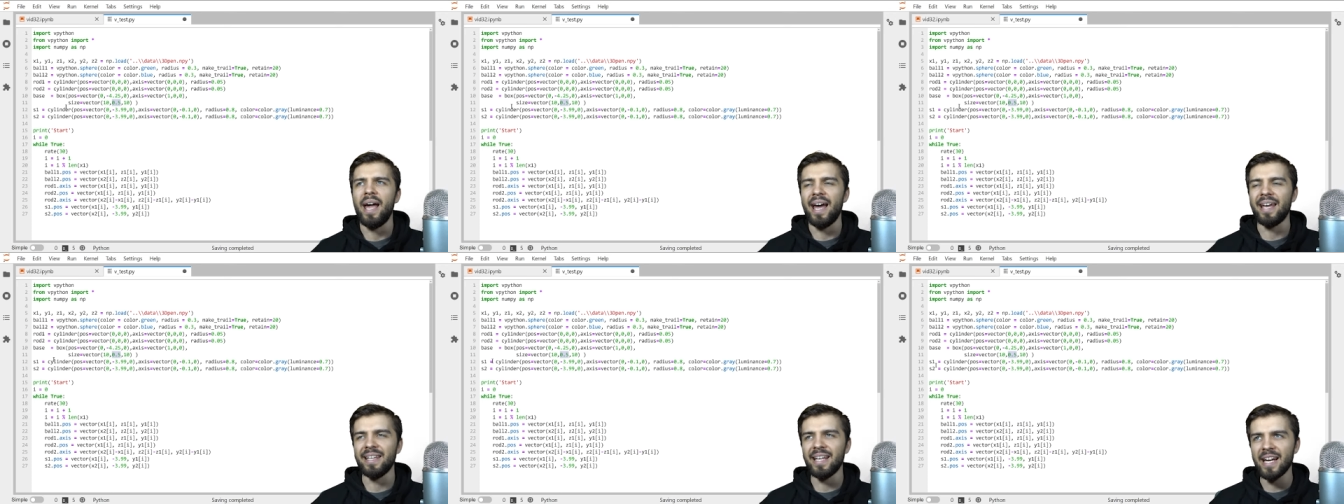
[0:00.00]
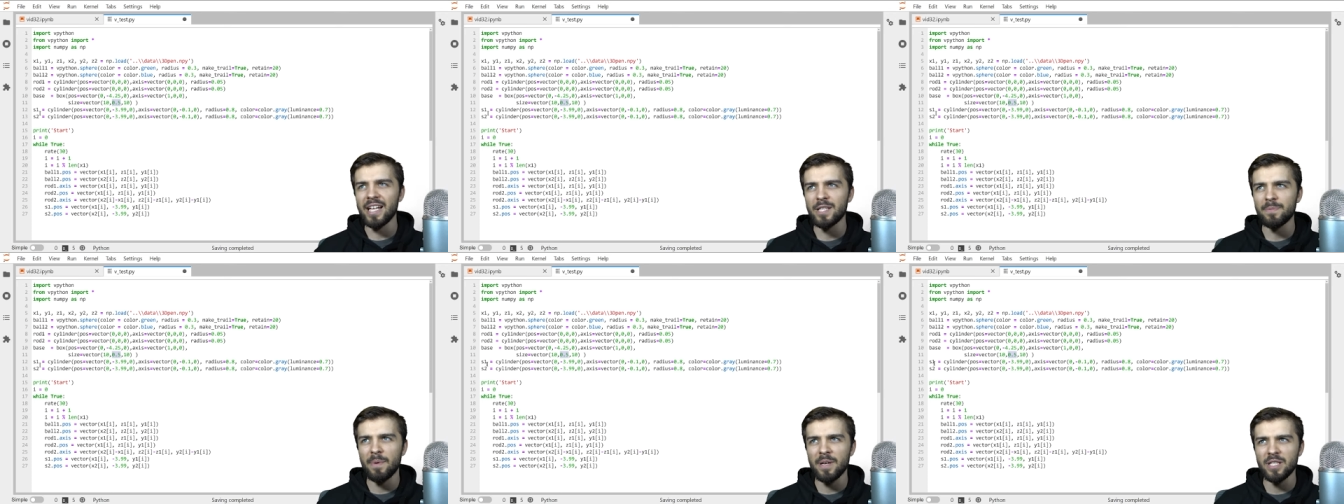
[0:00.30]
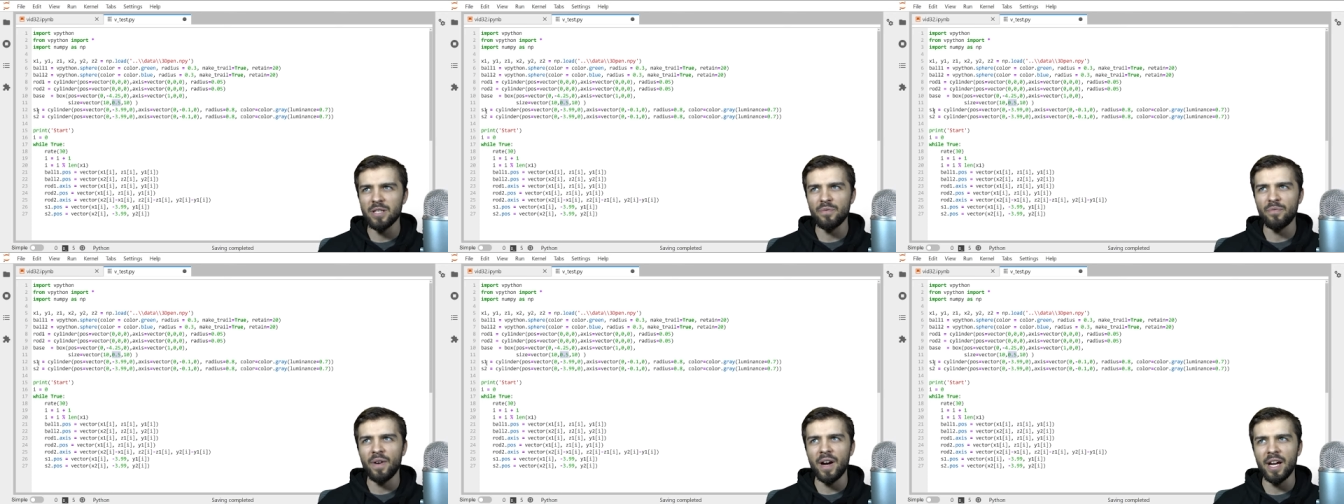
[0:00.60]
And then I
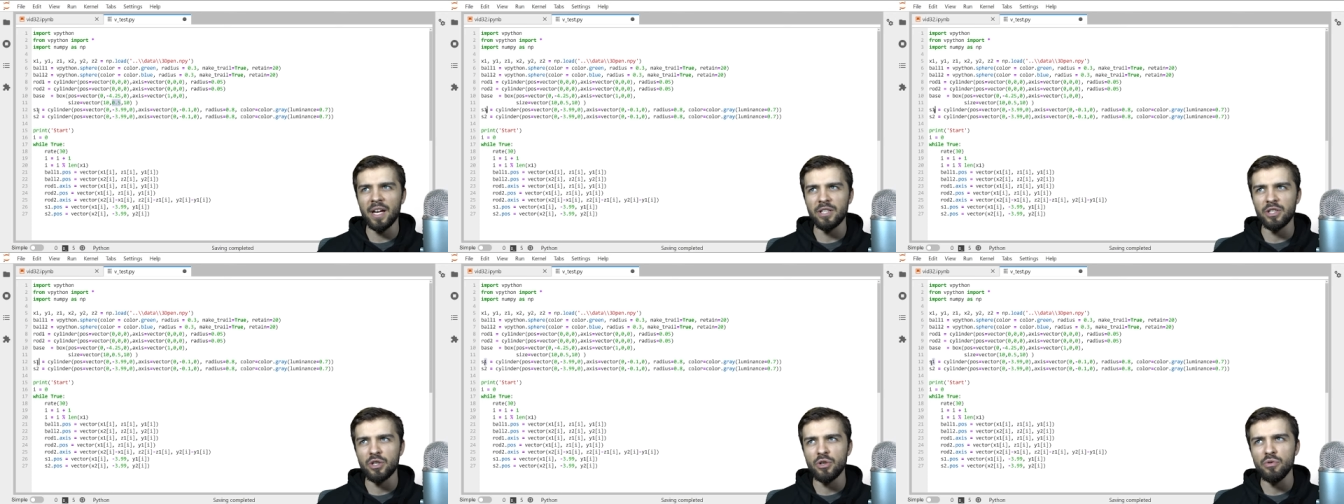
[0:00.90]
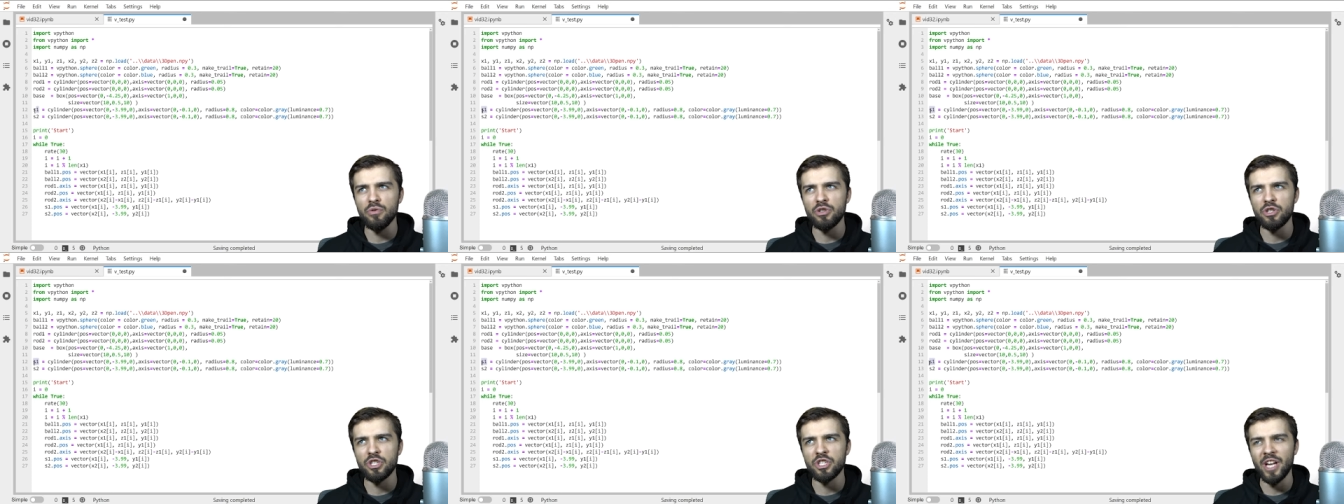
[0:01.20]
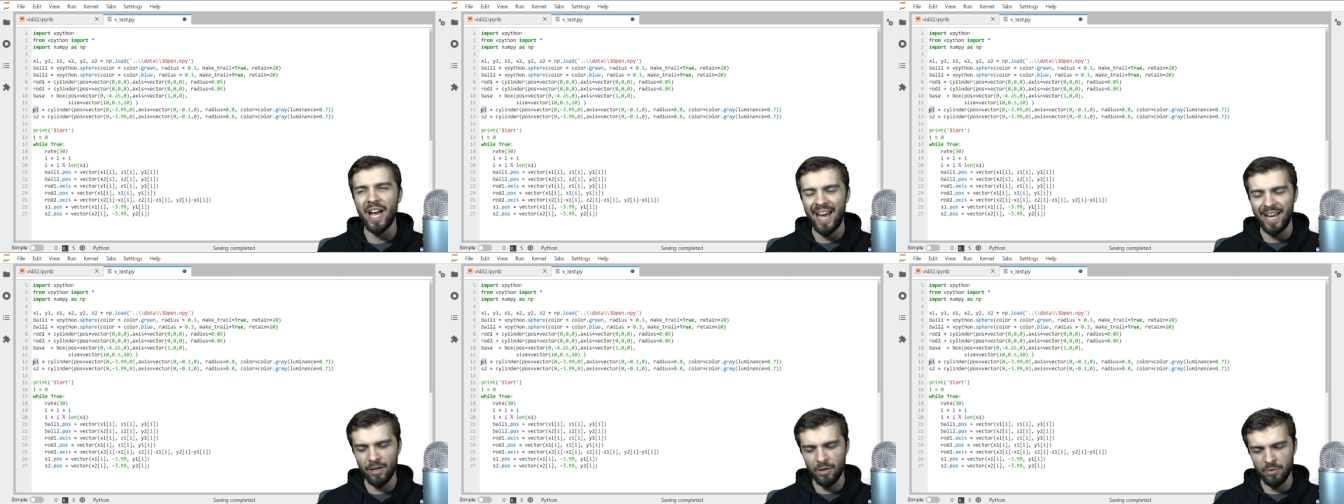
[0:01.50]
specify two
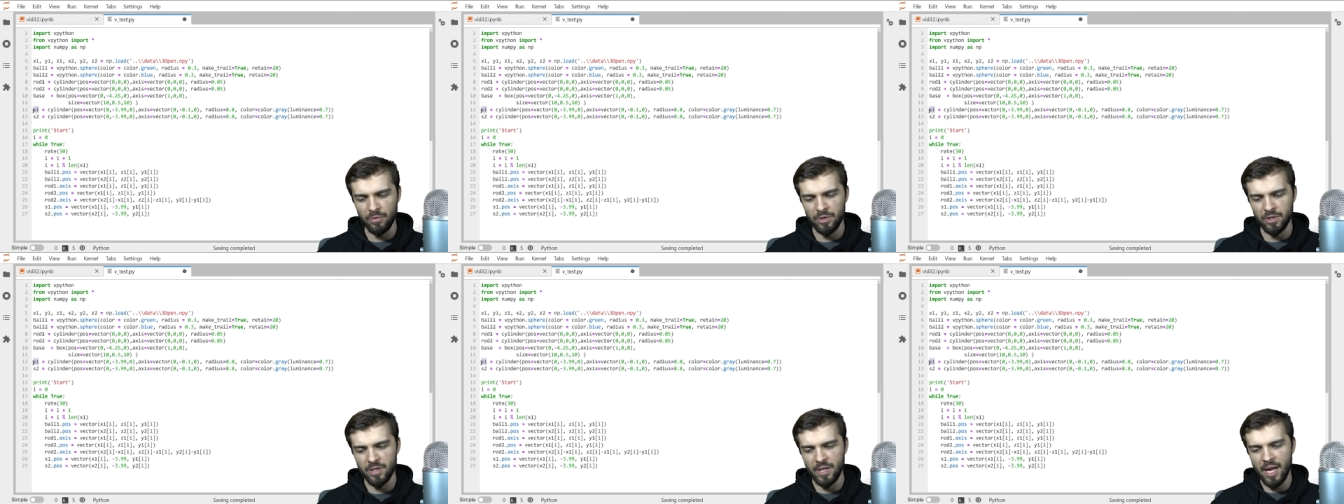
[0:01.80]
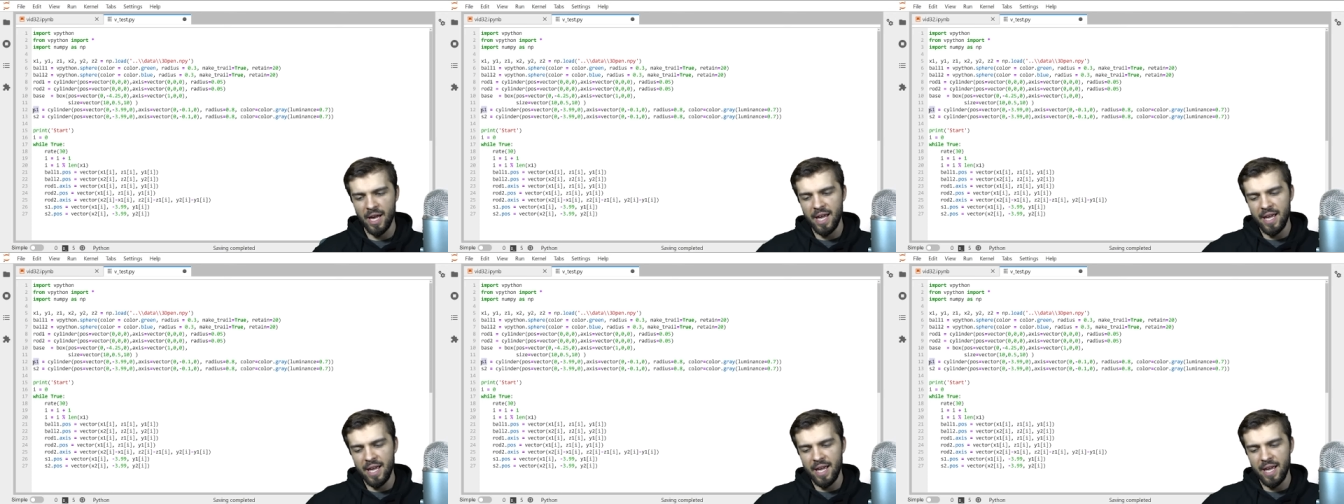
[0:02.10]
shadows.